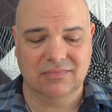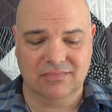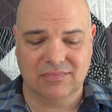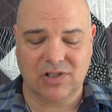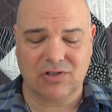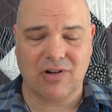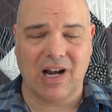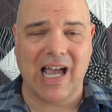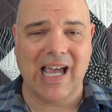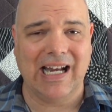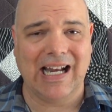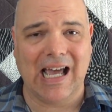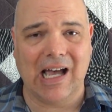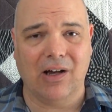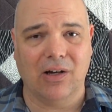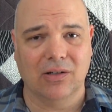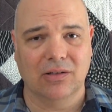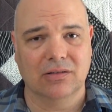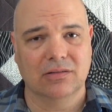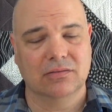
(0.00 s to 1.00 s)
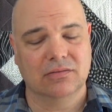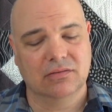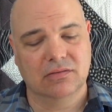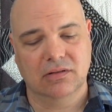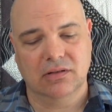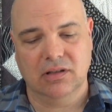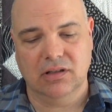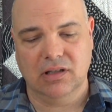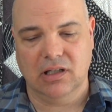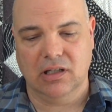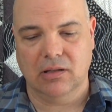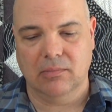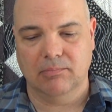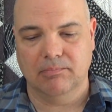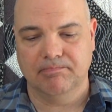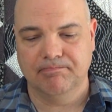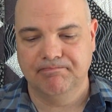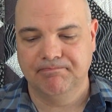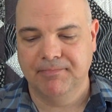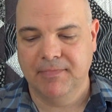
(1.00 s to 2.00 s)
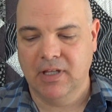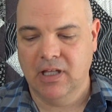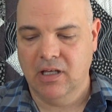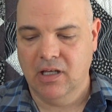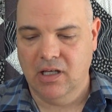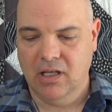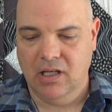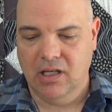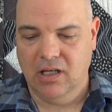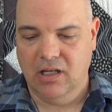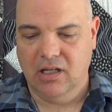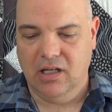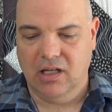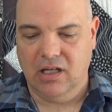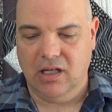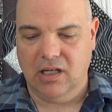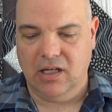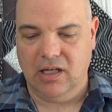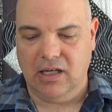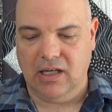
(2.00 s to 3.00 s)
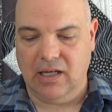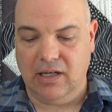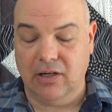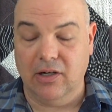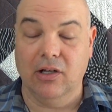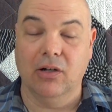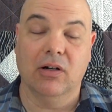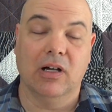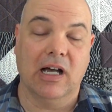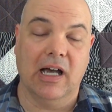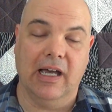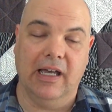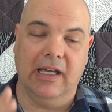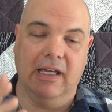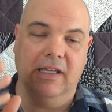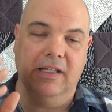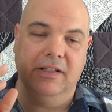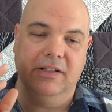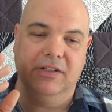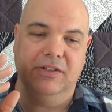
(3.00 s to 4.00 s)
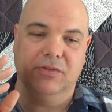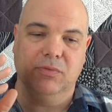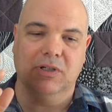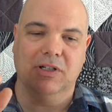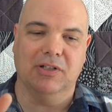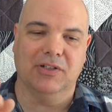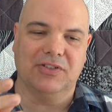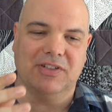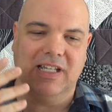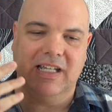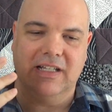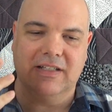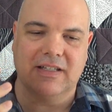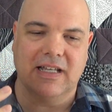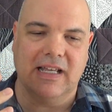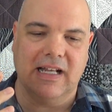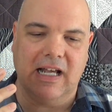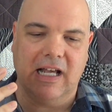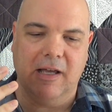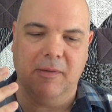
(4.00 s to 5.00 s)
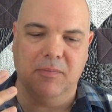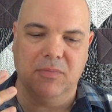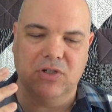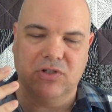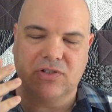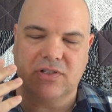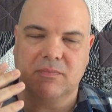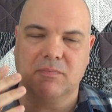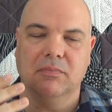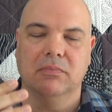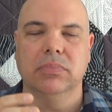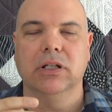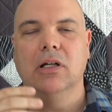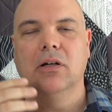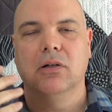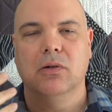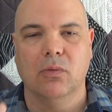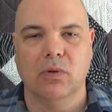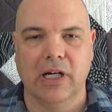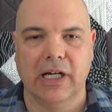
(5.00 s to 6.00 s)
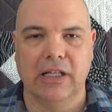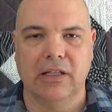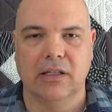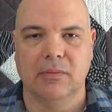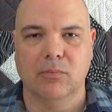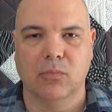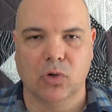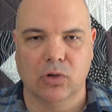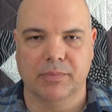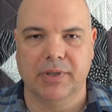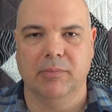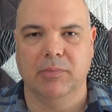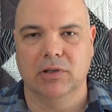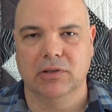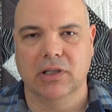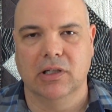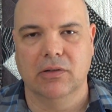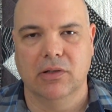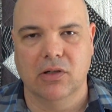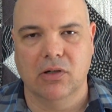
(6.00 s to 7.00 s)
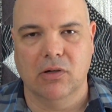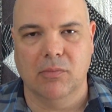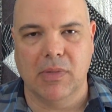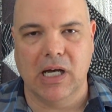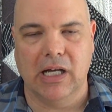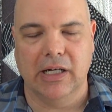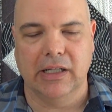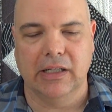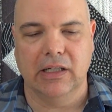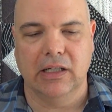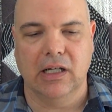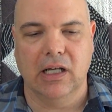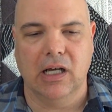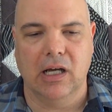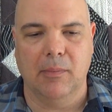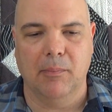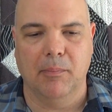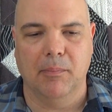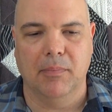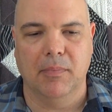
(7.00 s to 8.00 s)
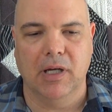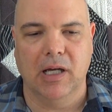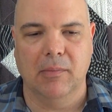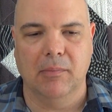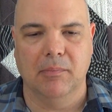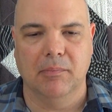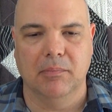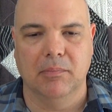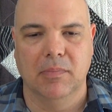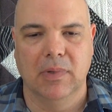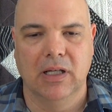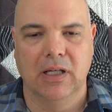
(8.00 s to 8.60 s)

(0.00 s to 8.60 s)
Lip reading: try it out. I don't know. It is one of those things that I'm just blown away that more people don't know about it. I'm